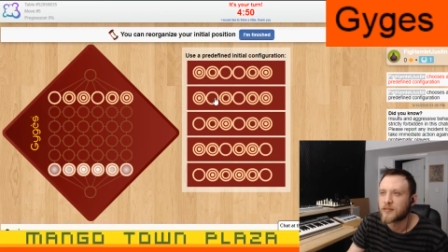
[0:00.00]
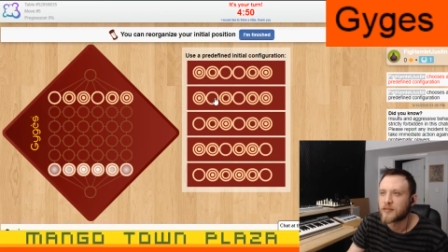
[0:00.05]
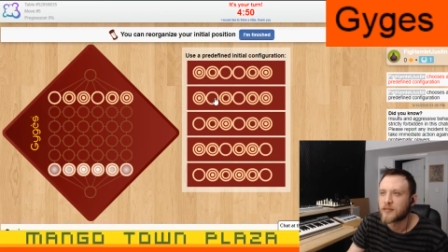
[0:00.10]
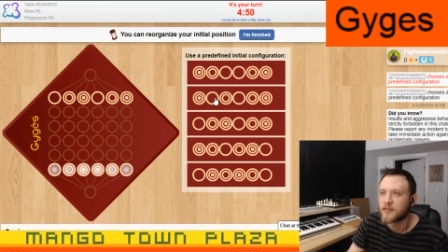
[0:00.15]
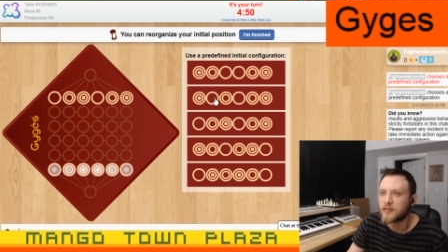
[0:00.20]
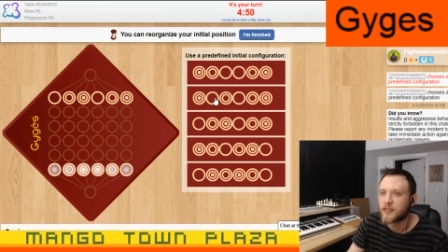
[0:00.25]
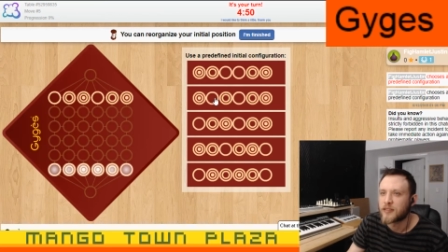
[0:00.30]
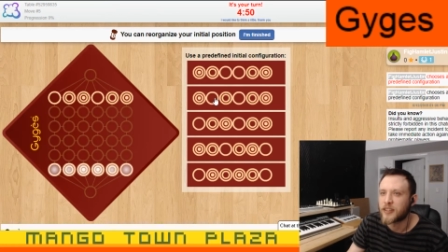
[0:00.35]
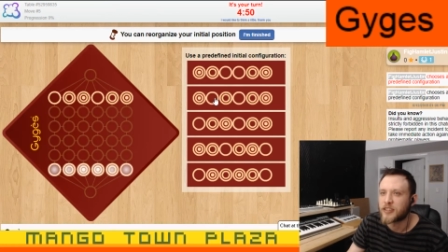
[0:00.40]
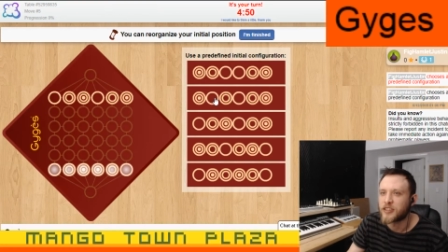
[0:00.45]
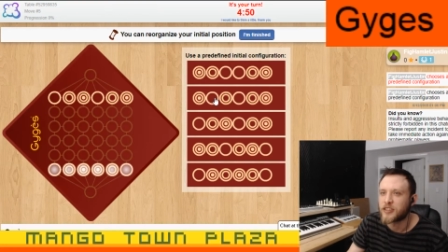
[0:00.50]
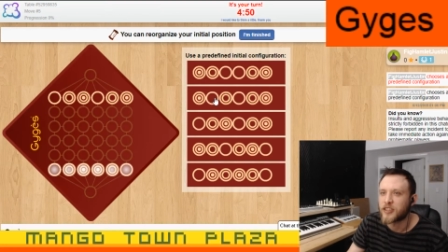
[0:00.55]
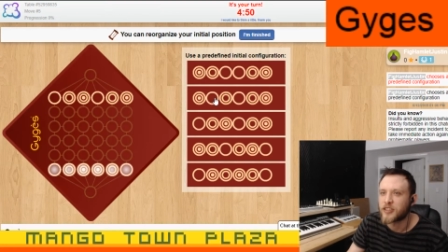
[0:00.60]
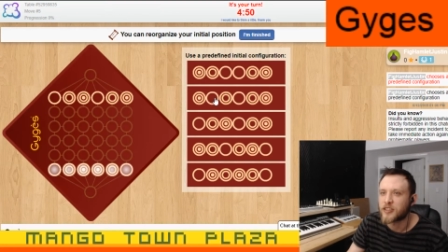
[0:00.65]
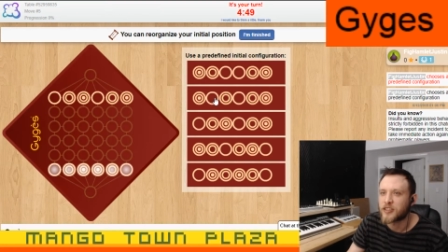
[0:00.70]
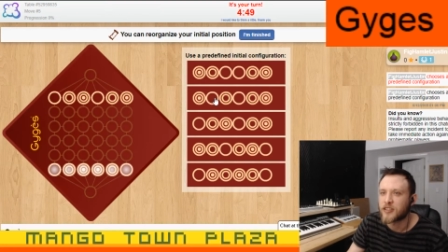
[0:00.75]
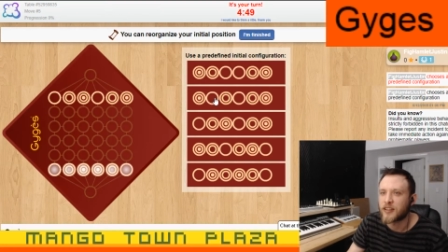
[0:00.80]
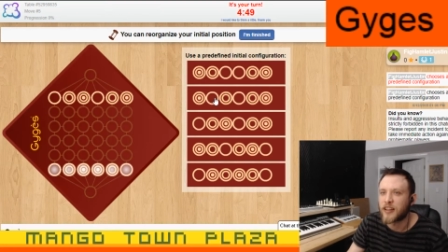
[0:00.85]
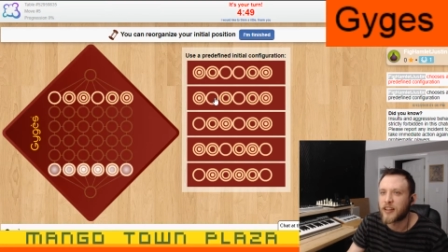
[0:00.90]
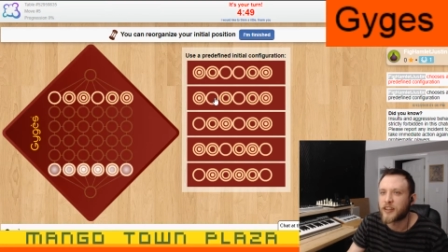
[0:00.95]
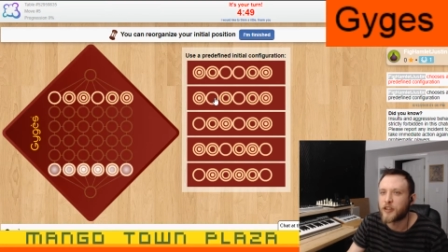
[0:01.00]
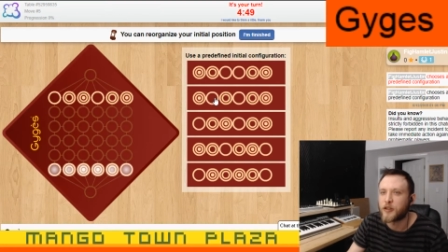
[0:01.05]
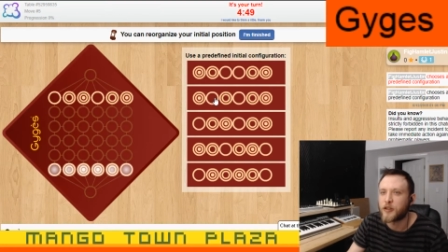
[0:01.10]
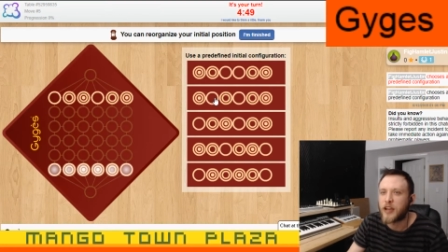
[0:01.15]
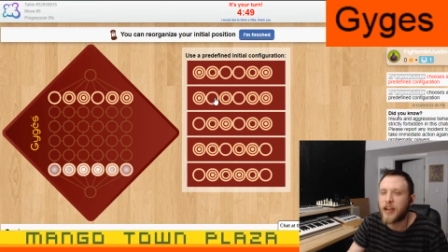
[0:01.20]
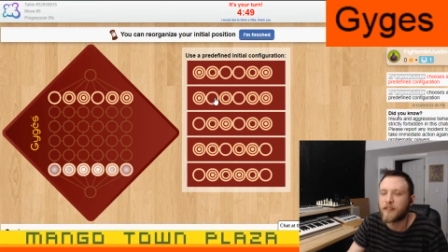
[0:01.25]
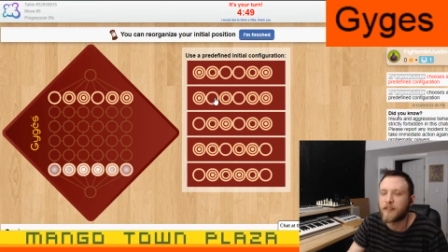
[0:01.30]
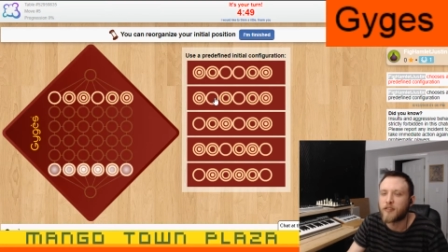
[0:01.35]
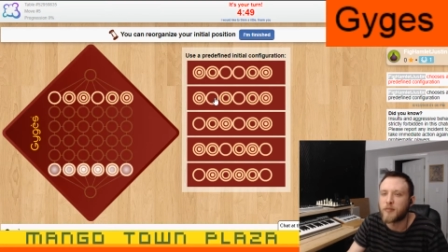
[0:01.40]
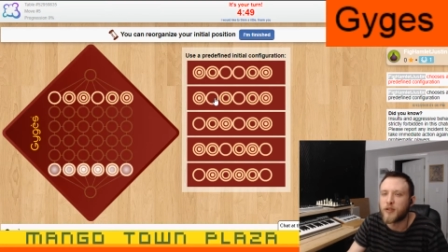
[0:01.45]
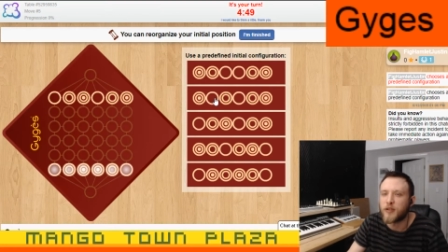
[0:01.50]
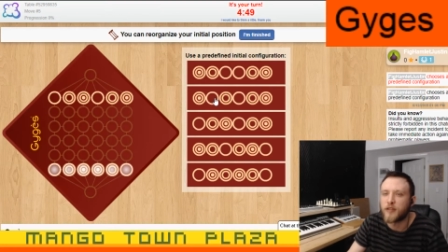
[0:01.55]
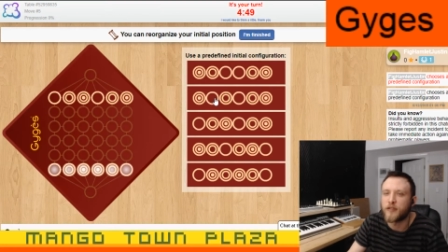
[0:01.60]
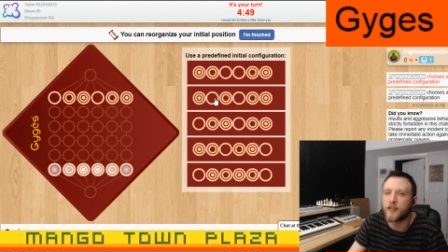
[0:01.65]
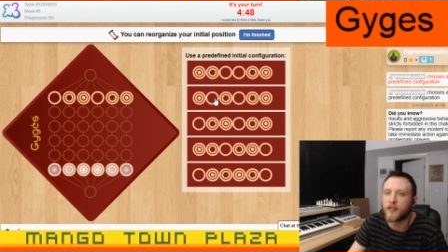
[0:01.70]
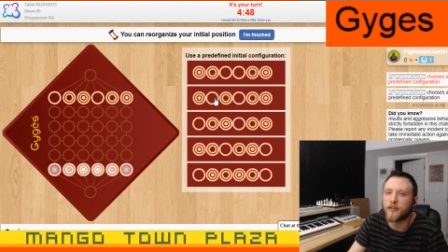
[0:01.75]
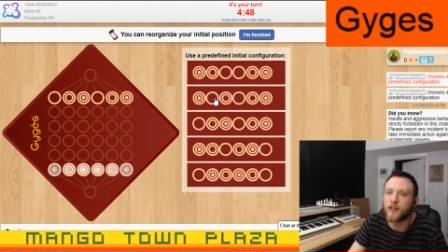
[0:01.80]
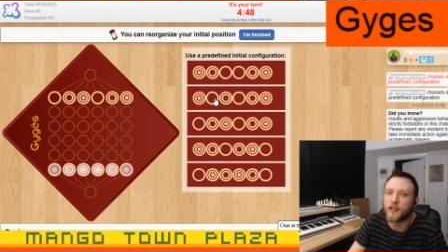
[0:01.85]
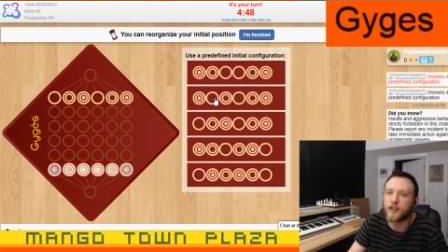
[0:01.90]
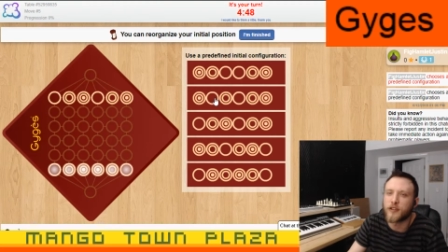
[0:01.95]
It's just like you have to move
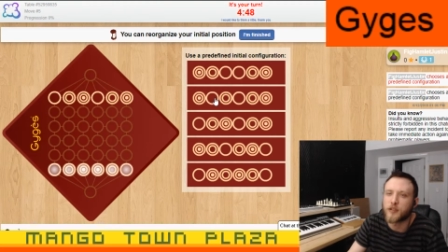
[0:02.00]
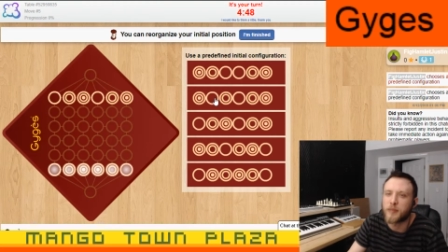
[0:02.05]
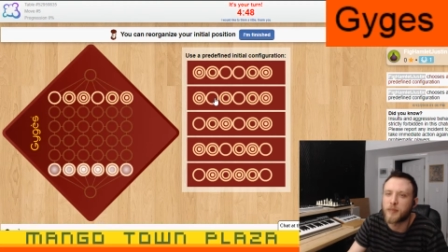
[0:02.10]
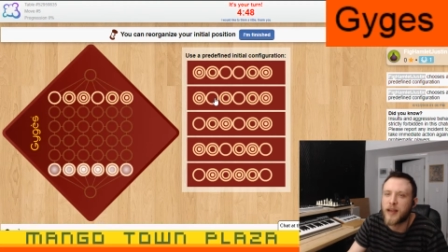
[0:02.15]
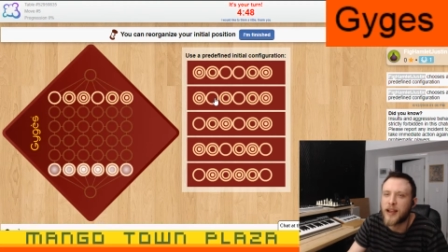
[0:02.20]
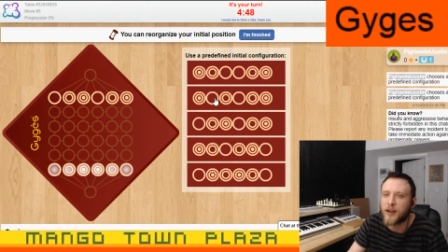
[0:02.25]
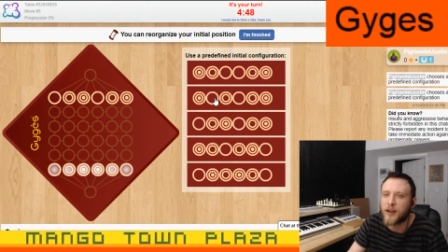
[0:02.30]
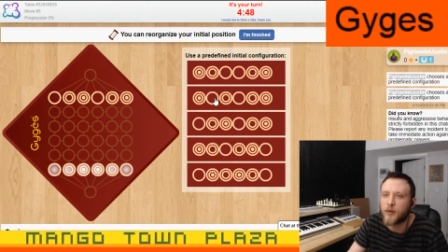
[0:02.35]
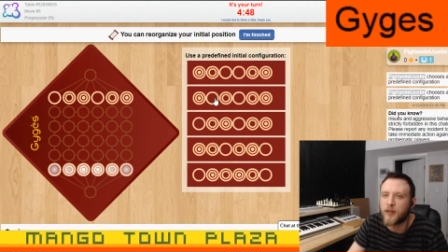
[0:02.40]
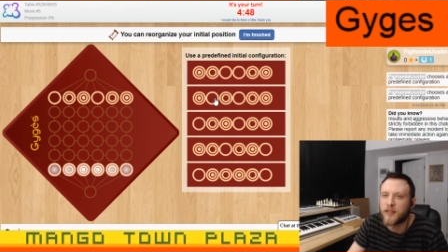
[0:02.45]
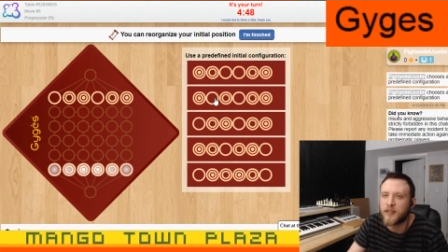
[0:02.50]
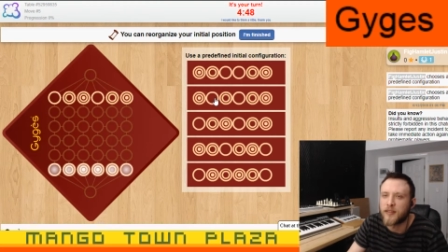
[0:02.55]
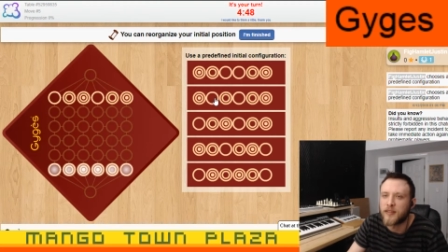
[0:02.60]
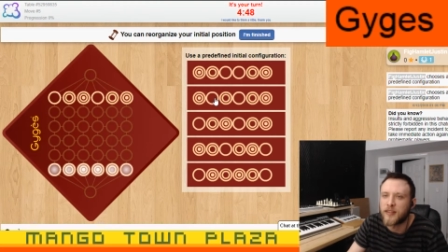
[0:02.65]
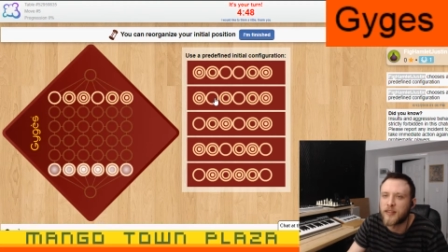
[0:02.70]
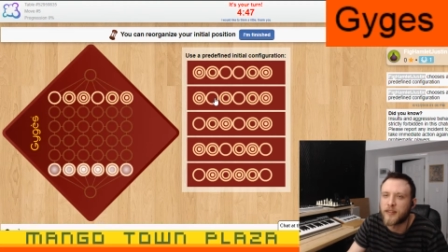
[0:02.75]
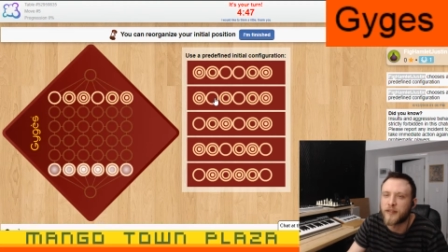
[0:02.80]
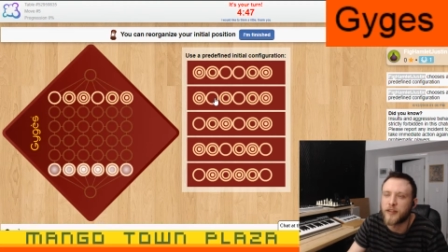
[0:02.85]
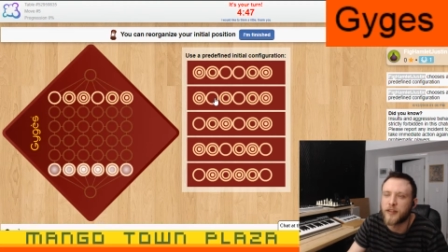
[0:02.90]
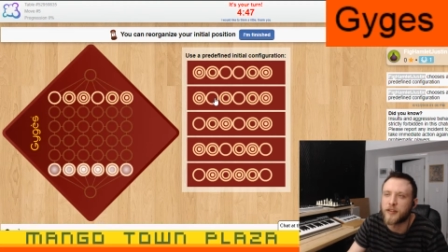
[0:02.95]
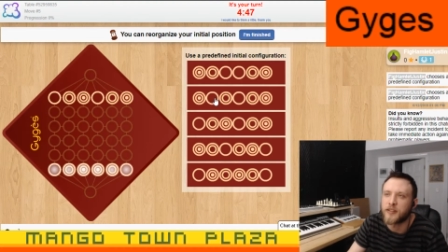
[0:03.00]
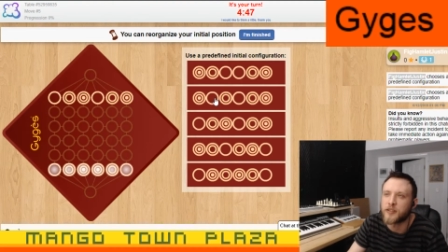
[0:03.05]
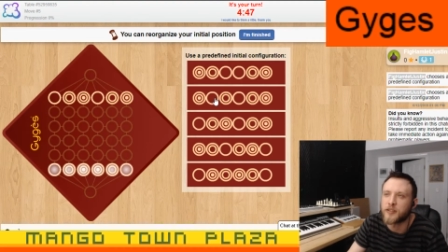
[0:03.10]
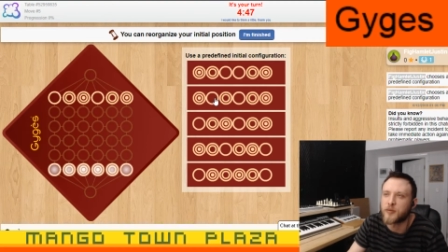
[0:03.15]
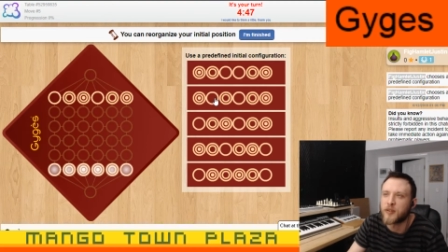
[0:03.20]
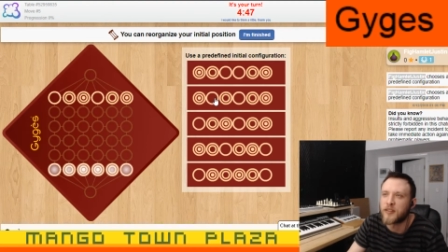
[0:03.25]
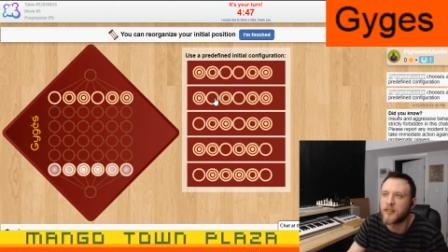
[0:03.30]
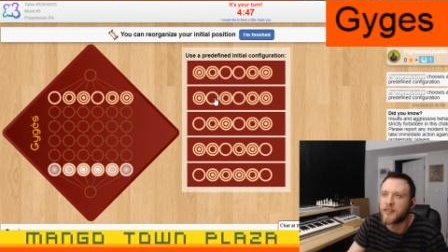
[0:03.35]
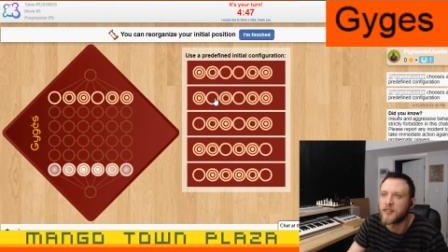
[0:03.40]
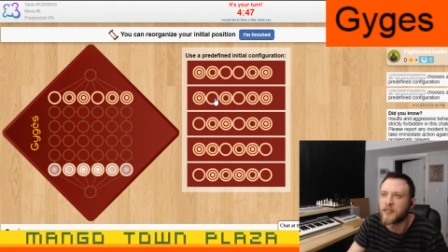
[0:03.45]
your furthest back one if there is one.